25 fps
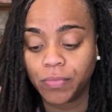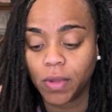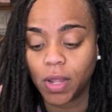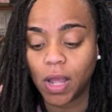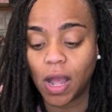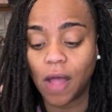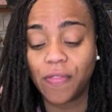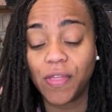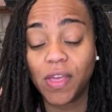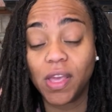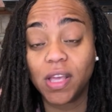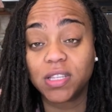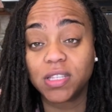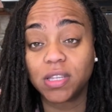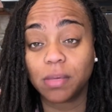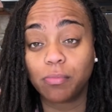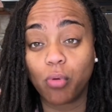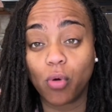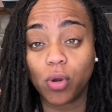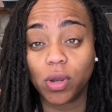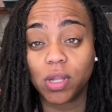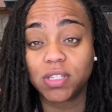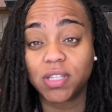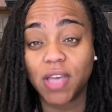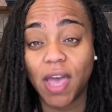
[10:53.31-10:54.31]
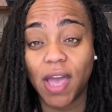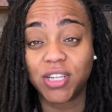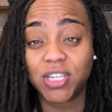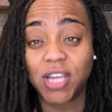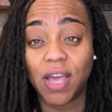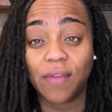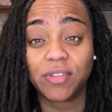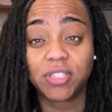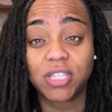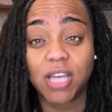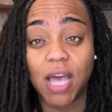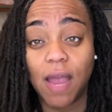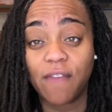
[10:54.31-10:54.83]
I think it's important to actually have
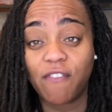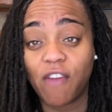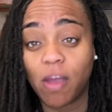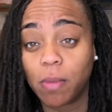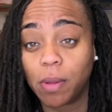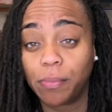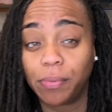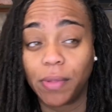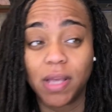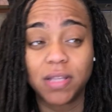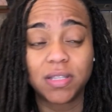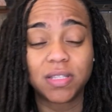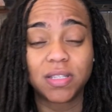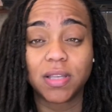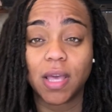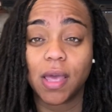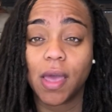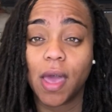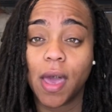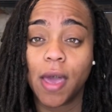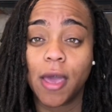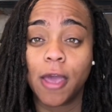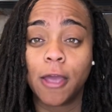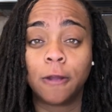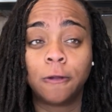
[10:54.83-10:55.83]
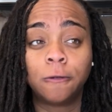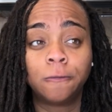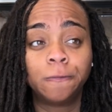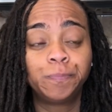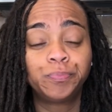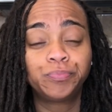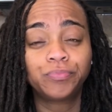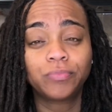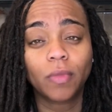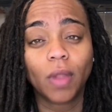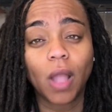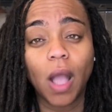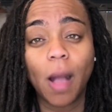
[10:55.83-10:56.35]
a time frame in place to say, hey,
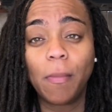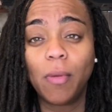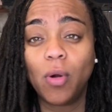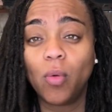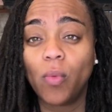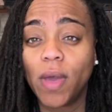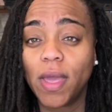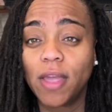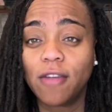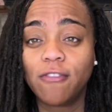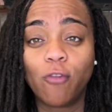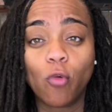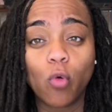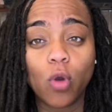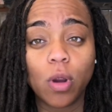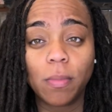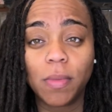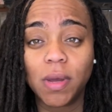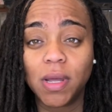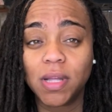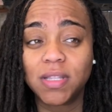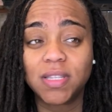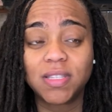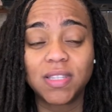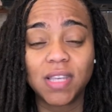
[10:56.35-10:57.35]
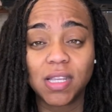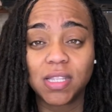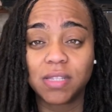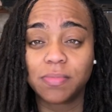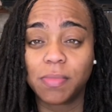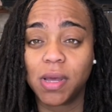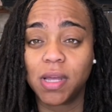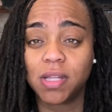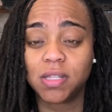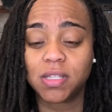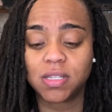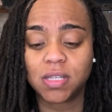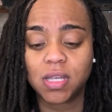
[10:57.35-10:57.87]
I'm gonna wait 4 months, 6
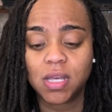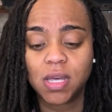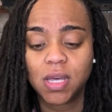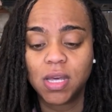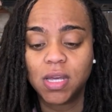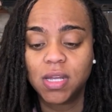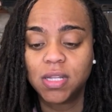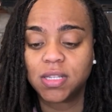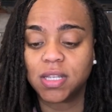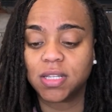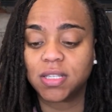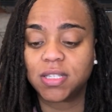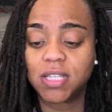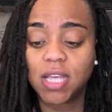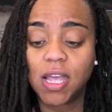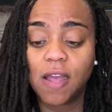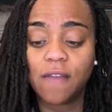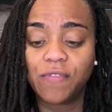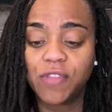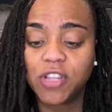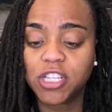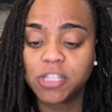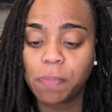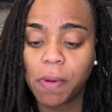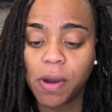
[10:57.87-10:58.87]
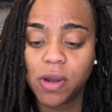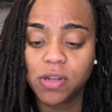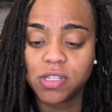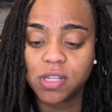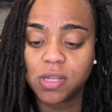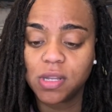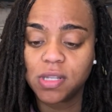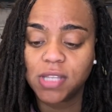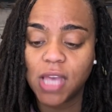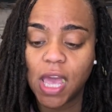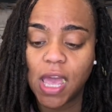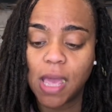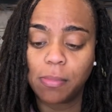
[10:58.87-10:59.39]
months to see if this person
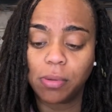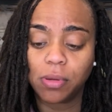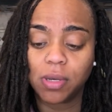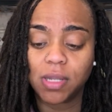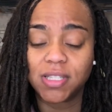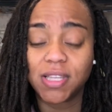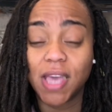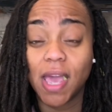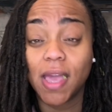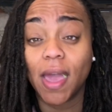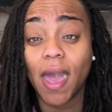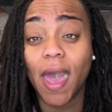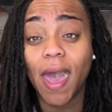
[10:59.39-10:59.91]
is able to take